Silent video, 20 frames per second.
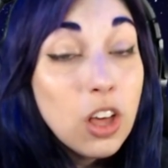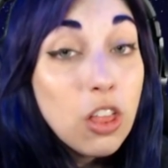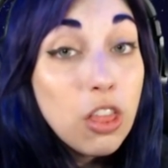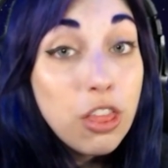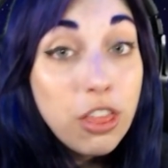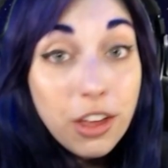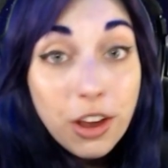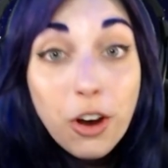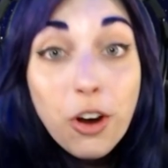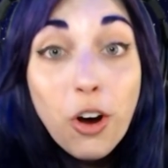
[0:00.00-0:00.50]

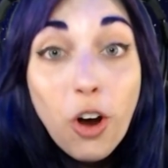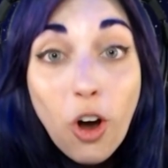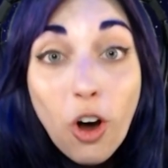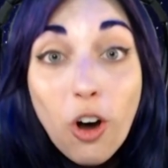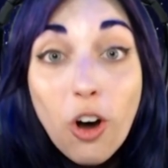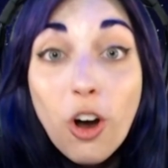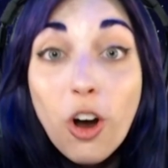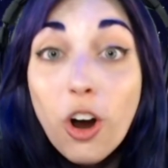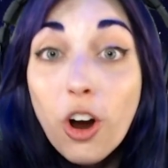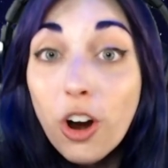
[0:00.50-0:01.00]
There
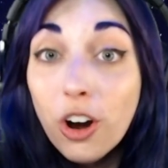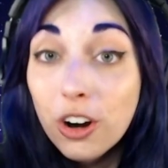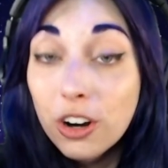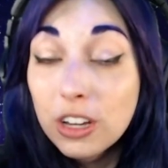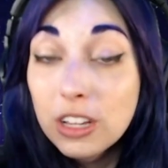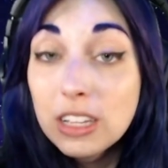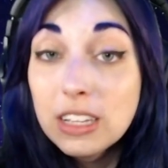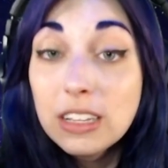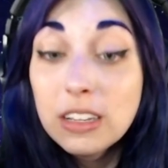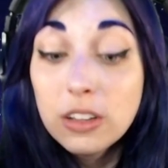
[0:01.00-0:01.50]
are
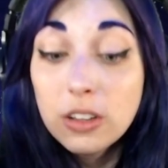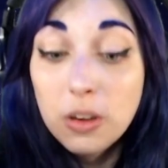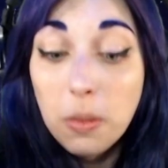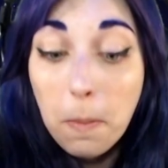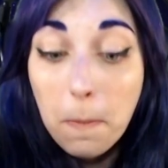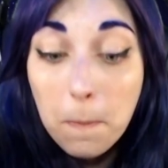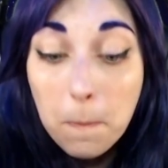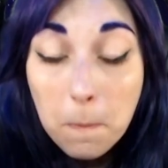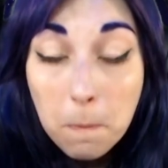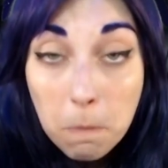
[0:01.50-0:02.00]

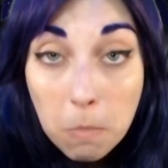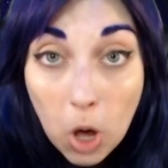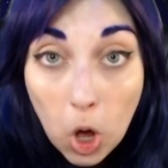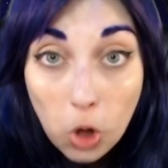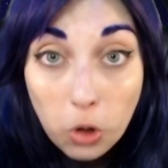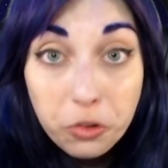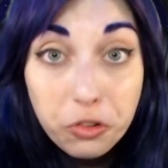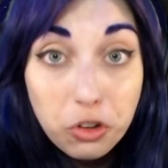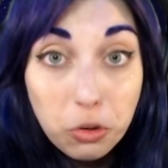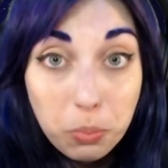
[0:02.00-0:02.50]

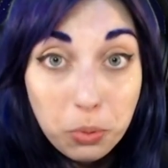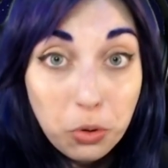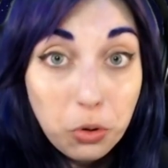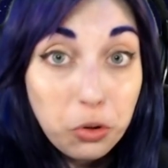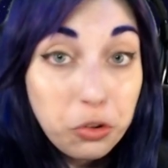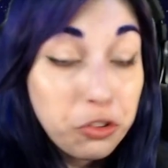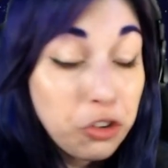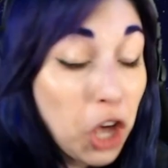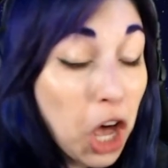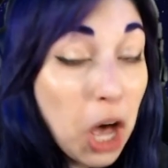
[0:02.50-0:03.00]

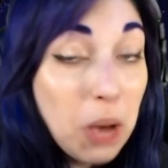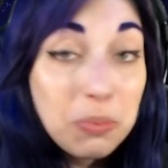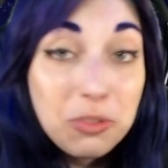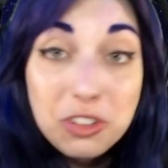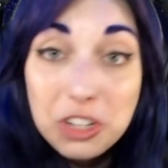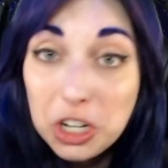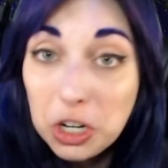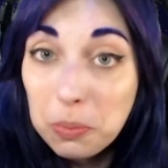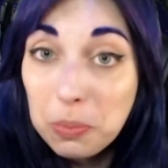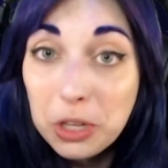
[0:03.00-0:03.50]
multiple
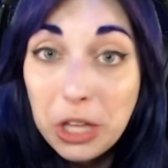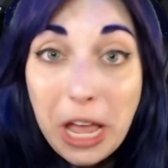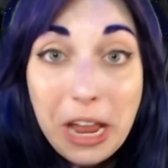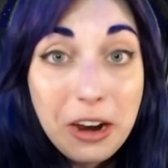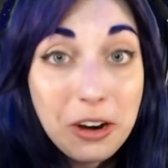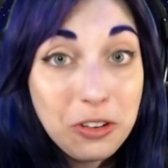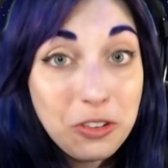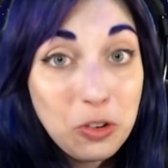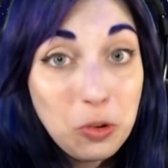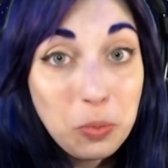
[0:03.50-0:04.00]
top-tier
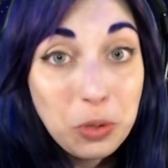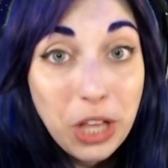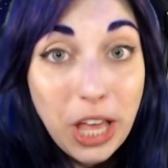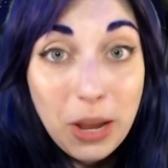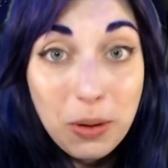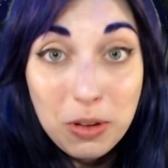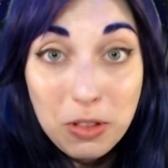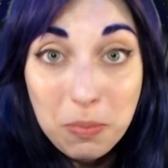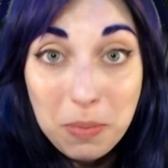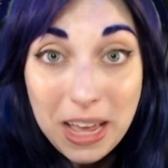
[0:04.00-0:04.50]
players who
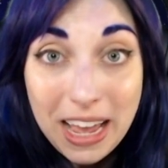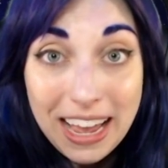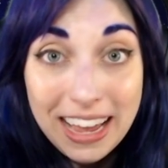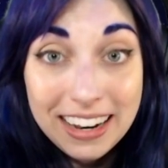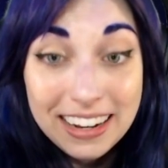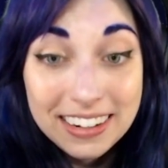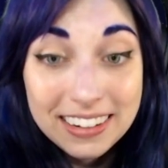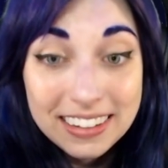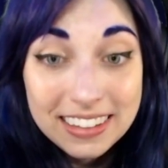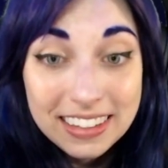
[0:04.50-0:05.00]
play with pad.